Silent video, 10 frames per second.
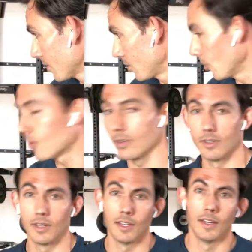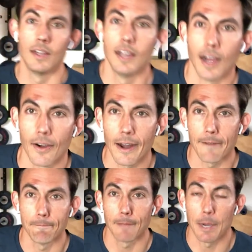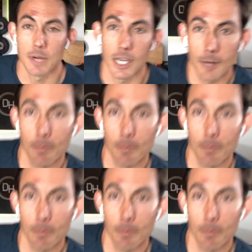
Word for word: Cool. All right. I'm going to